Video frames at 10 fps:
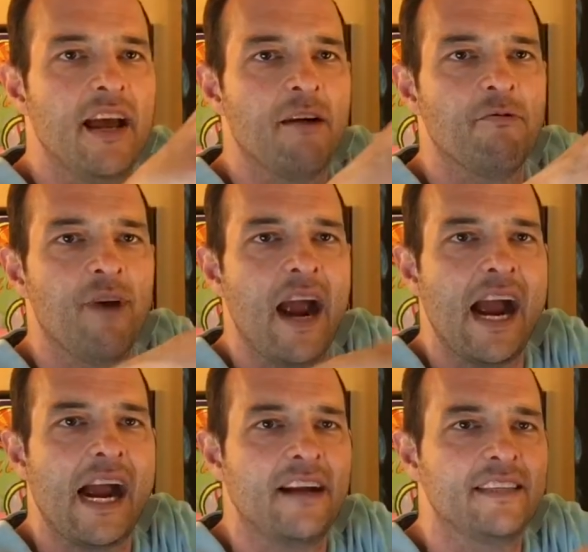
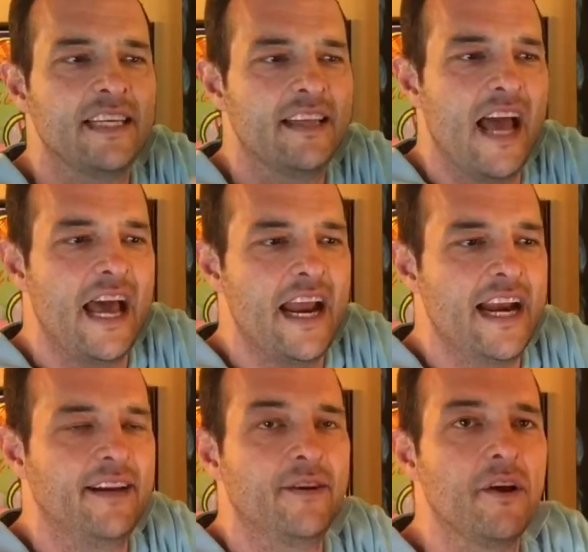around. See that? And
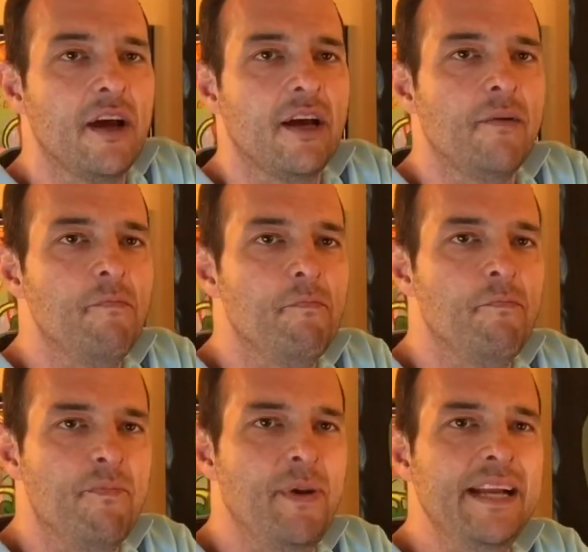it
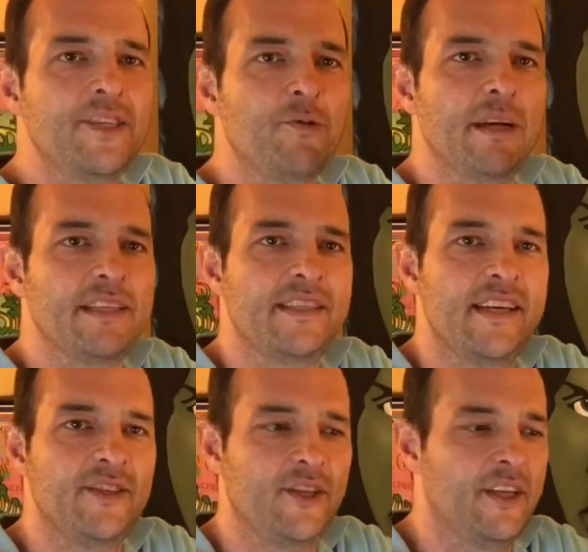pinch twists
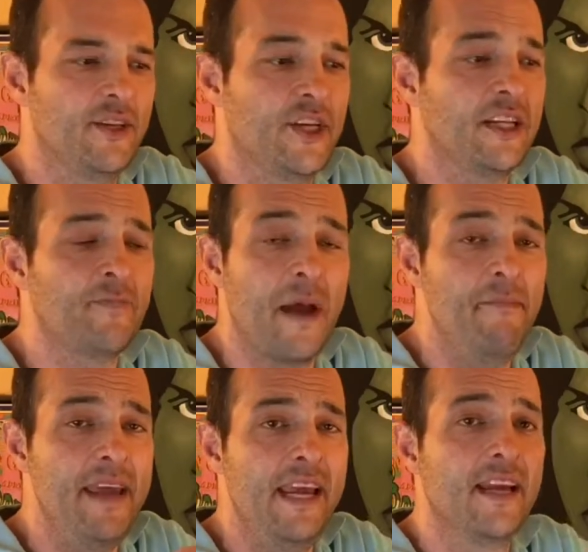it just by
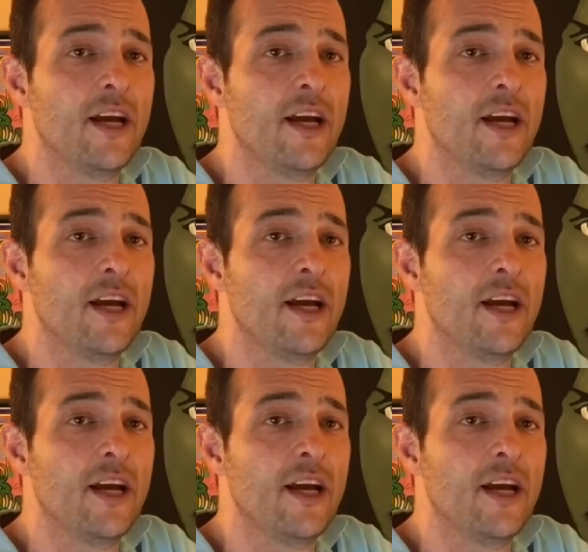me